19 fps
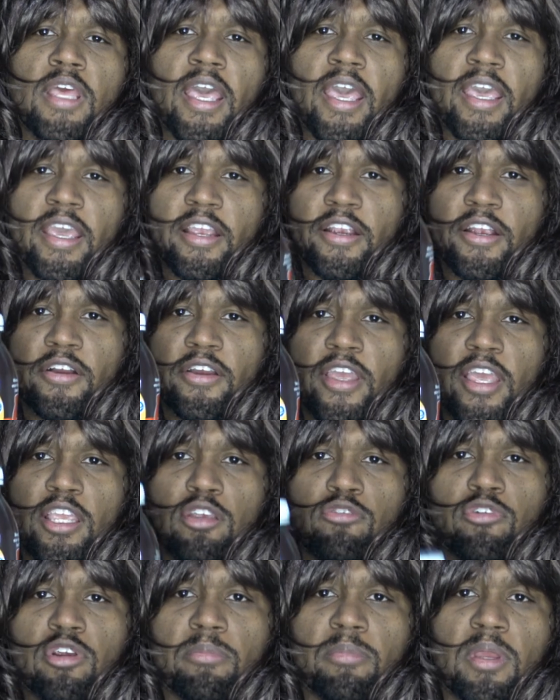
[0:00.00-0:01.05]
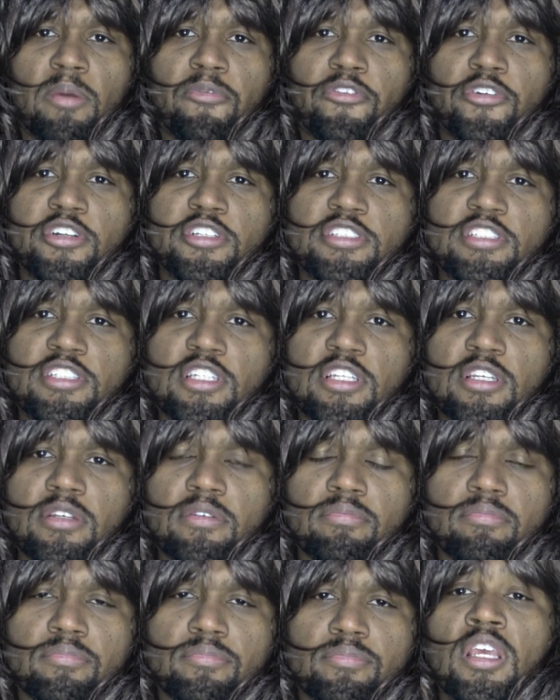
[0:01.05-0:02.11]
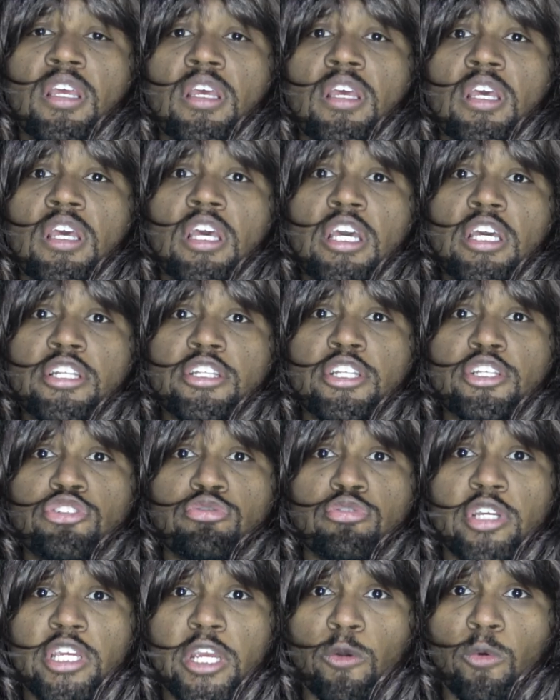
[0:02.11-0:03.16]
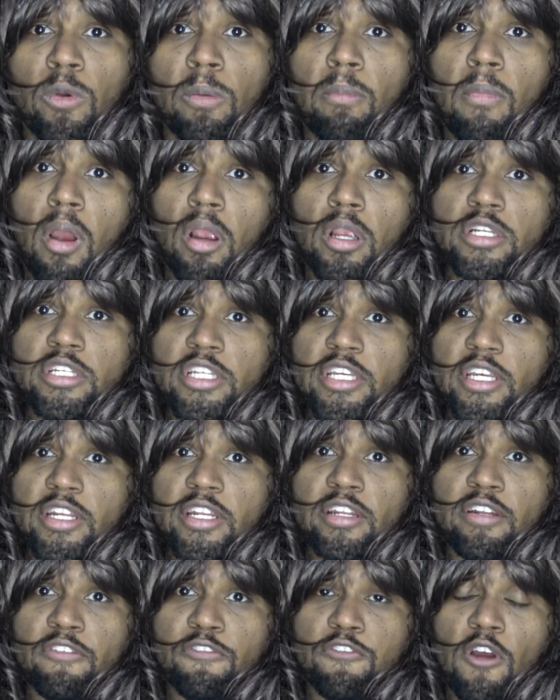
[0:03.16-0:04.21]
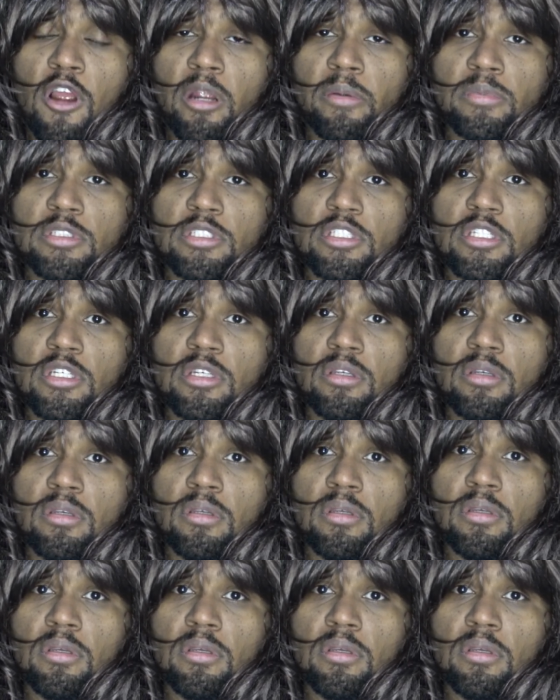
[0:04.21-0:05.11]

Hey girl, can you ring me up for this tea? Did you hear what Mark did in the pharmacy?